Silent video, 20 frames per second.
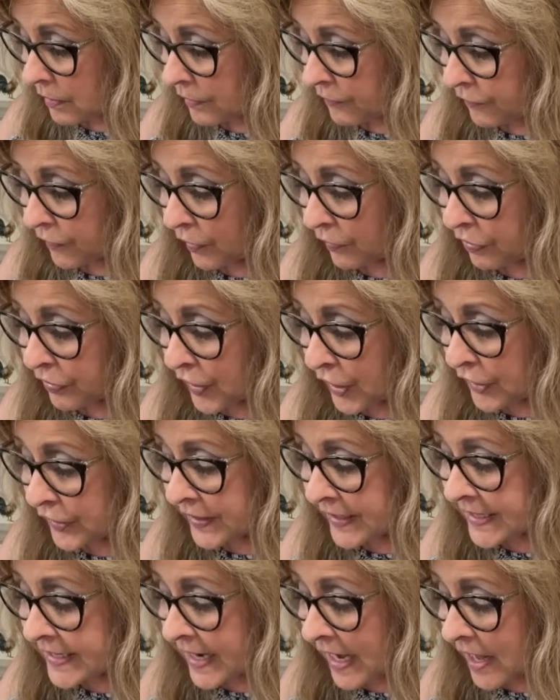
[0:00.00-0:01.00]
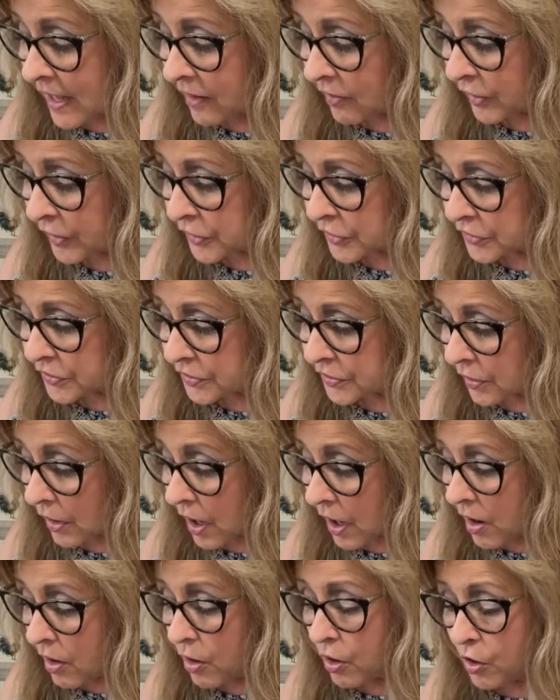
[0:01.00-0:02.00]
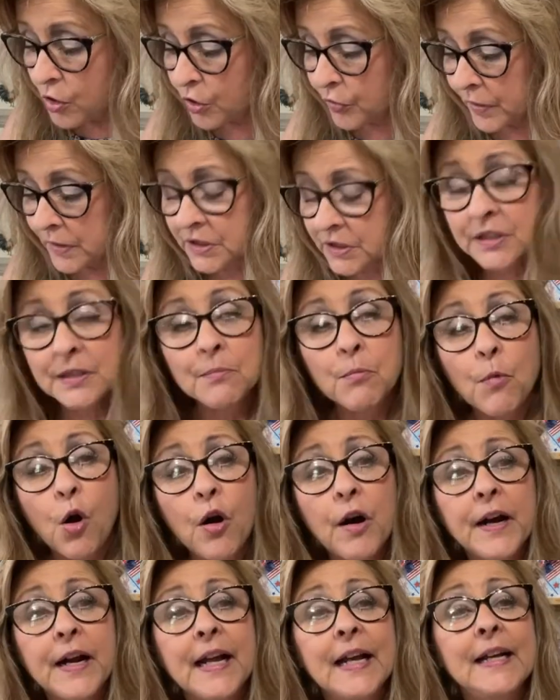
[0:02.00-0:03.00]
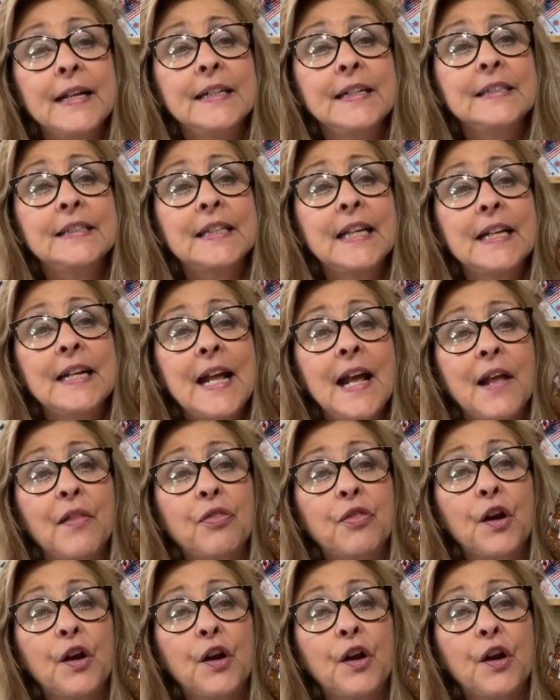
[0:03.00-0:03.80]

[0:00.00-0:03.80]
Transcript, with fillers: for $30. Uh-oh, Krista Morgan is in at